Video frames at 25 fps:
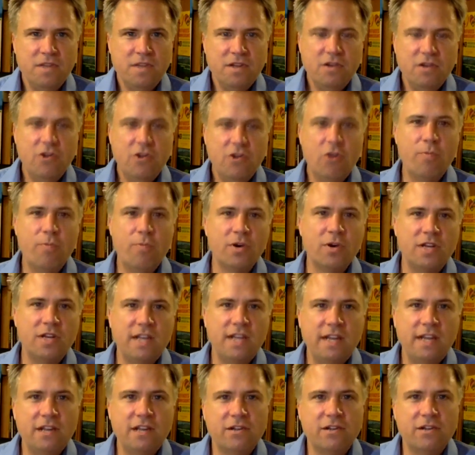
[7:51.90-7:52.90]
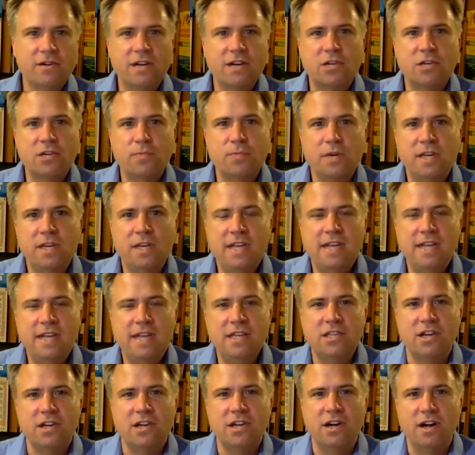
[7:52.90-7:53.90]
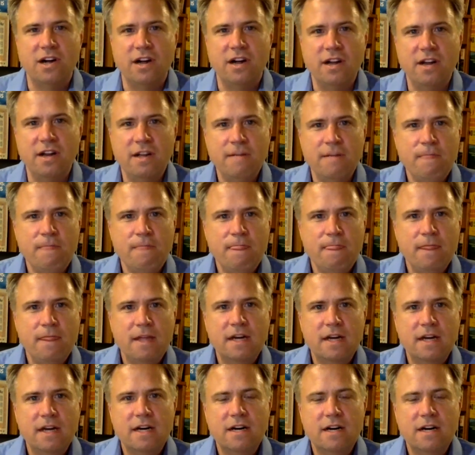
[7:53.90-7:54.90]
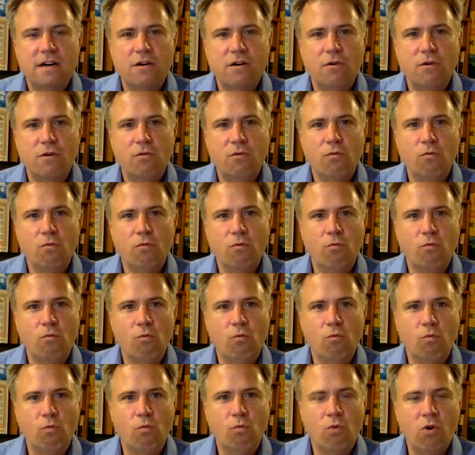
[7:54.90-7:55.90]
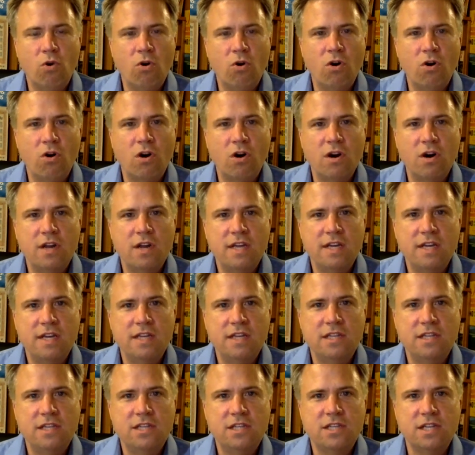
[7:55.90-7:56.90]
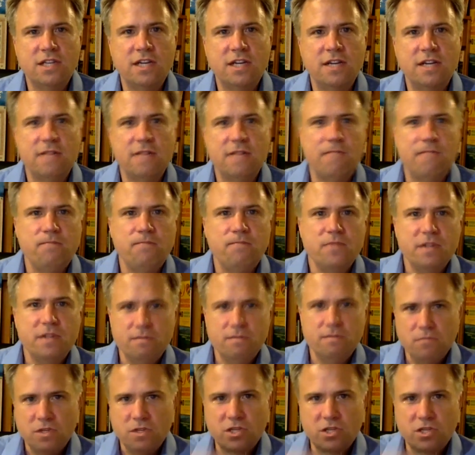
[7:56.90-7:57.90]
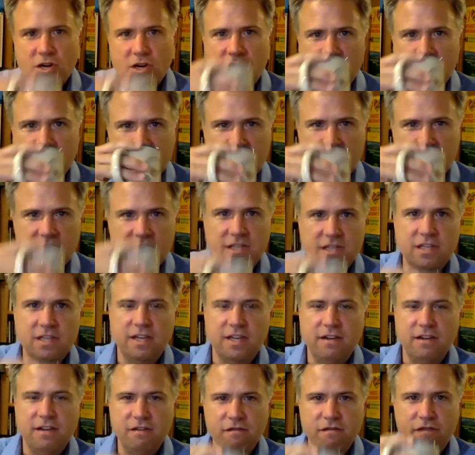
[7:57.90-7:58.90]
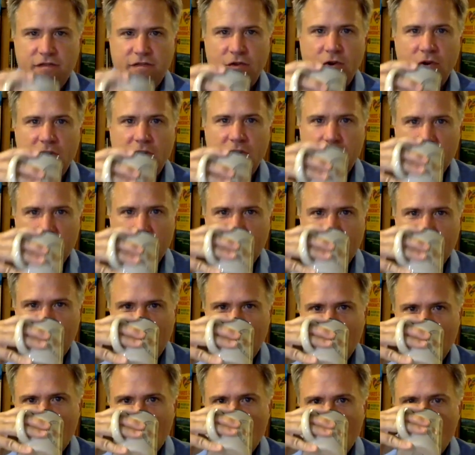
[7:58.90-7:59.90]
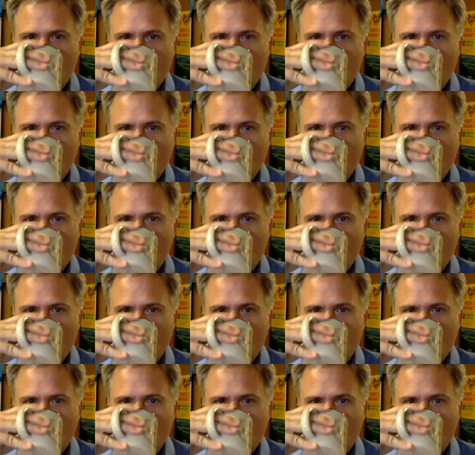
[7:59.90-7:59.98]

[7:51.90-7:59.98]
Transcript: no particular expertise on, war is, sorry, it's like 4 a.m. here.